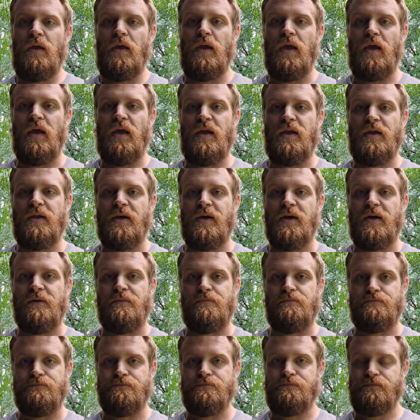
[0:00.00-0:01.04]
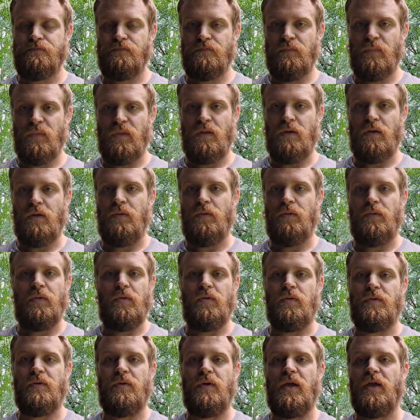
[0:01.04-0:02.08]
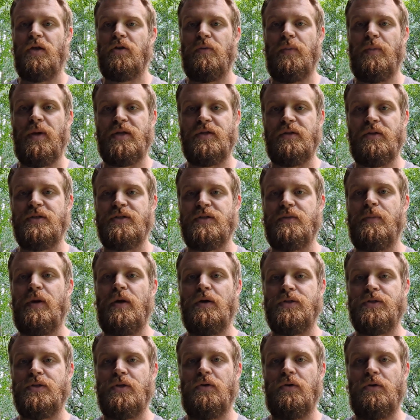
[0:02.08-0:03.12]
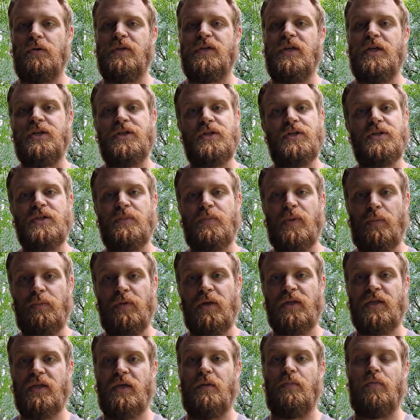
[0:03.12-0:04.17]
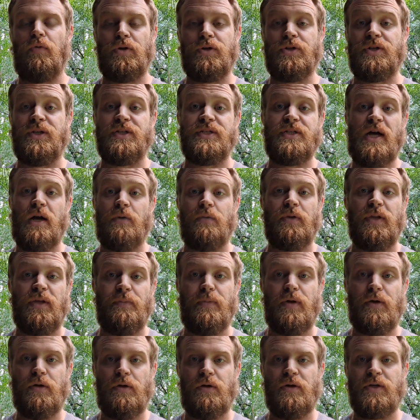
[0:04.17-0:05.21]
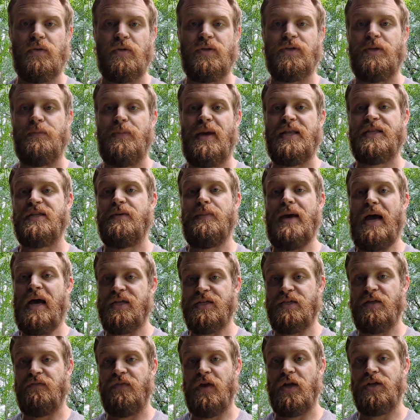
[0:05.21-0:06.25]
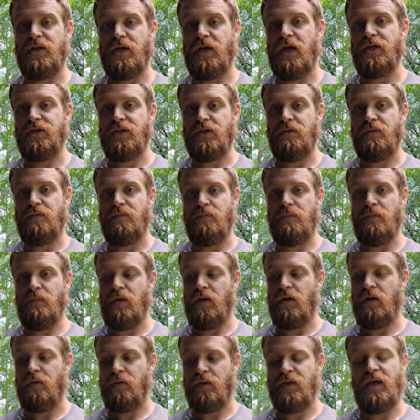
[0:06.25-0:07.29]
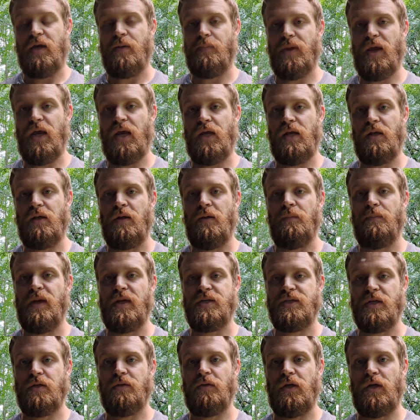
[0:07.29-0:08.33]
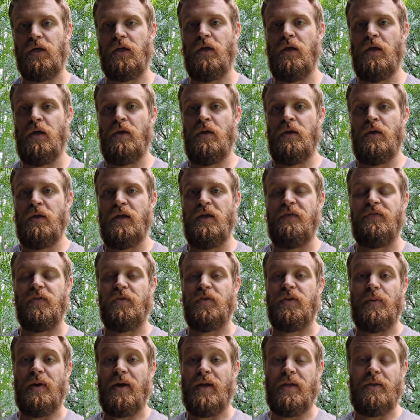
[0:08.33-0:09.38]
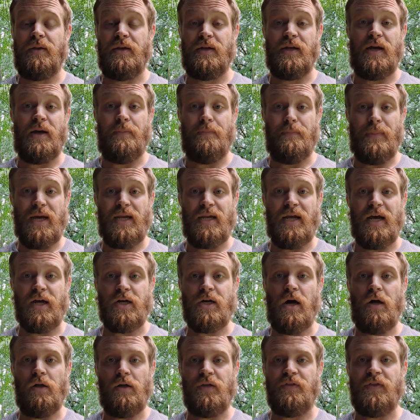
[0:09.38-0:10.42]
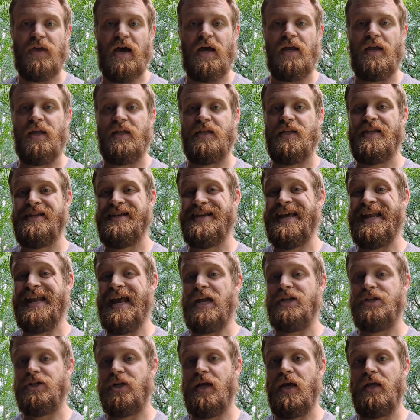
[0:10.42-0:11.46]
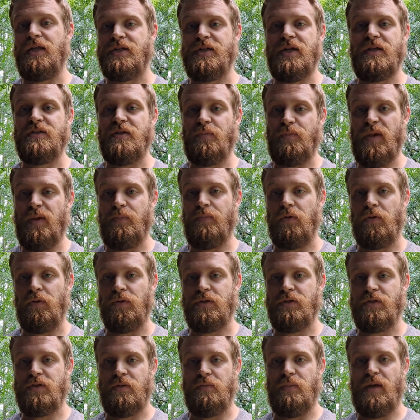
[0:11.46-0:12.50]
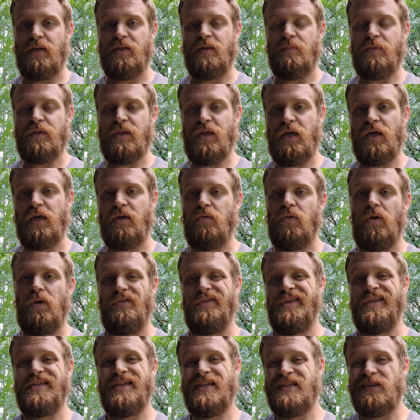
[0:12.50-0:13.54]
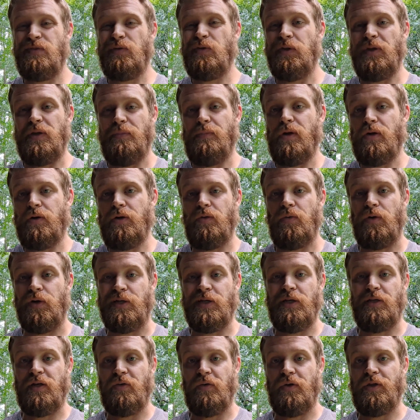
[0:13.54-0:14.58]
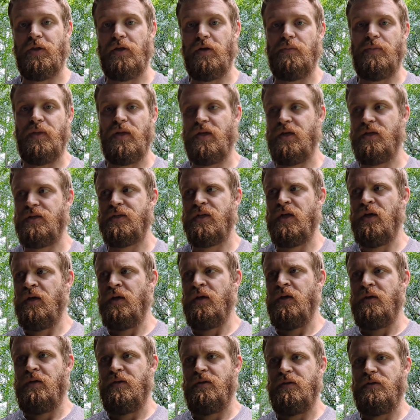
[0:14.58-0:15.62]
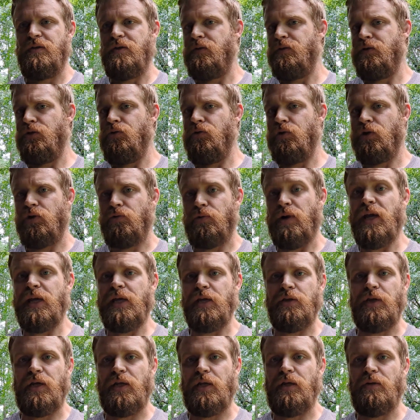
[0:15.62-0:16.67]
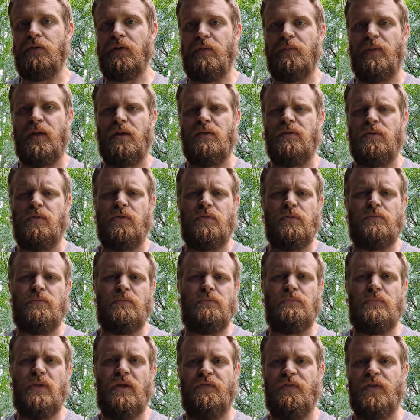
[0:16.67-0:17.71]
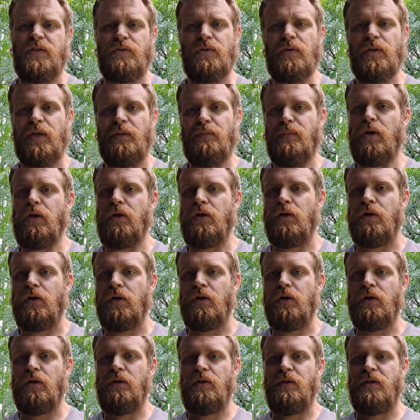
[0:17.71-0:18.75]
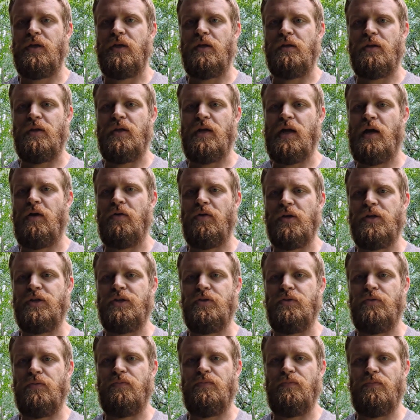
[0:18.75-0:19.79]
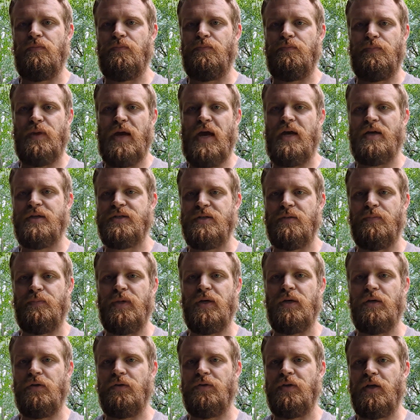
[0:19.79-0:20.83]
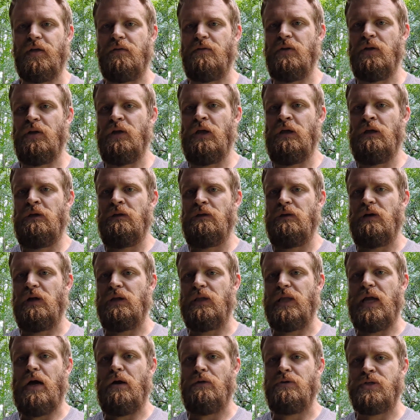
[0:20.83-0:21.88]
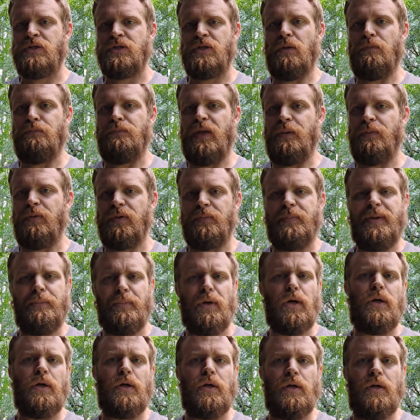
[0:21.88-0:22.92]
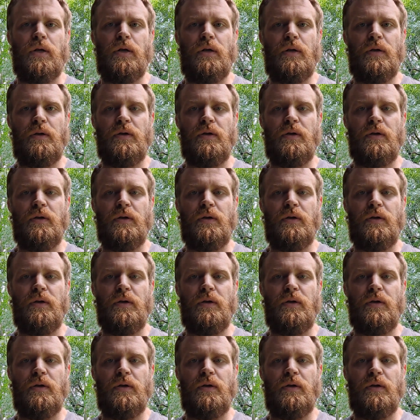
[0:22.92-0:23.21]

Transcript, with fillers: And um, uh, incrementalism also teaches the public that abortion is not really murder, so it's a it's a massive education uh, campaign. Basically, even though they might not might not call it that, it it educates tons of people to make them think, well, this isn't really murder we're dealing with here because you can regulate it. I mean, if it's really murder, then how could you pass a bill that allows some people to be murdered?